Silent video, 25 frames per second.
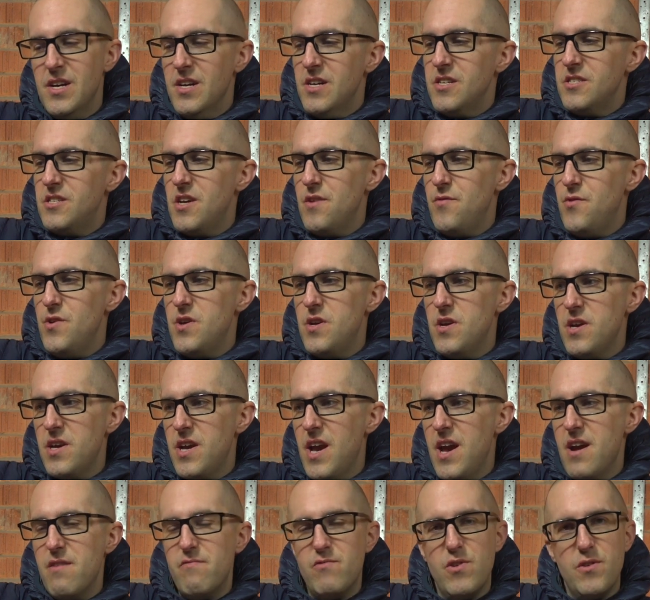So if you can
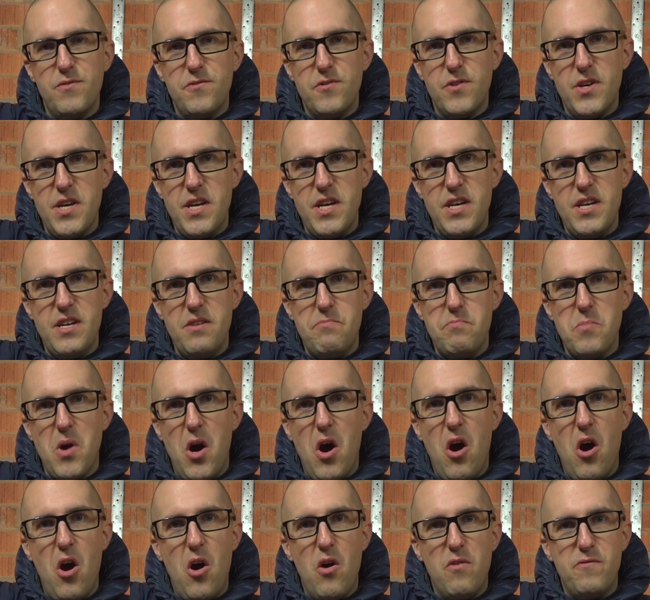get roughly
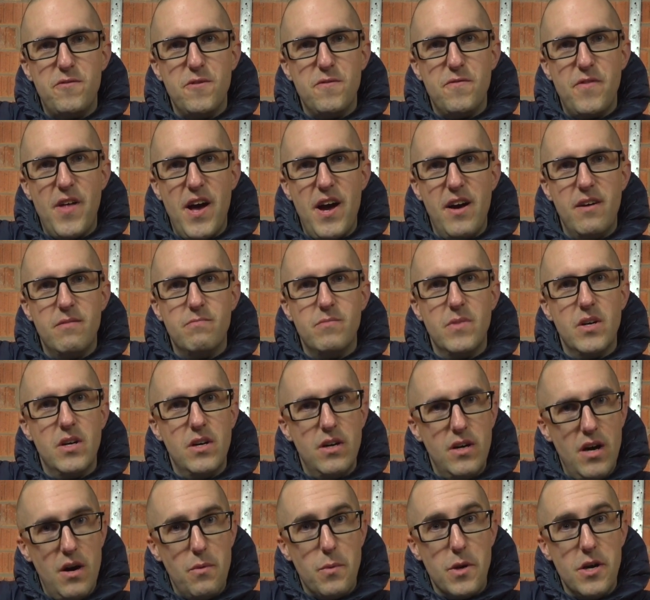half of that
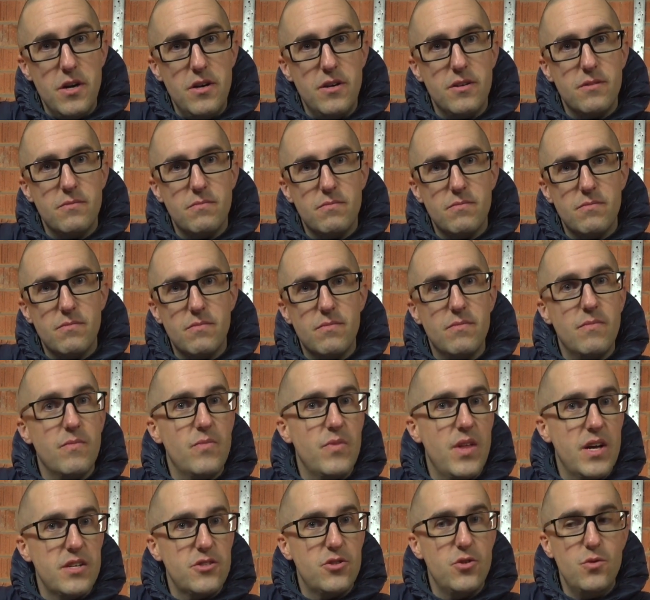lower,
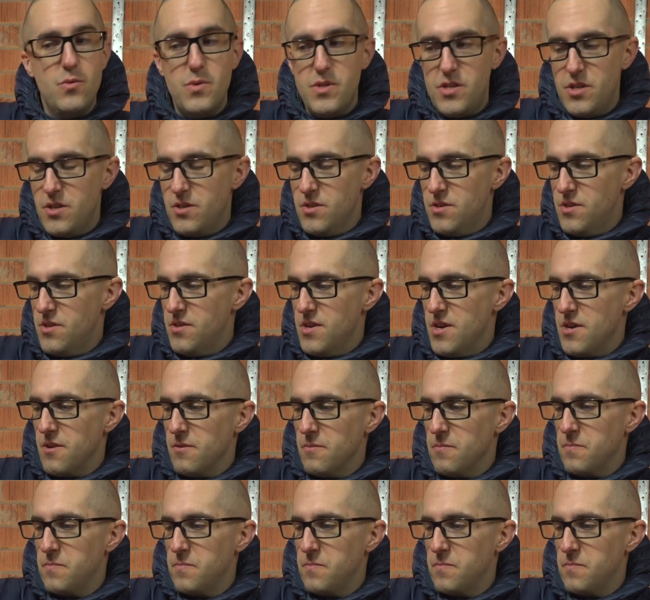that's always a good thing.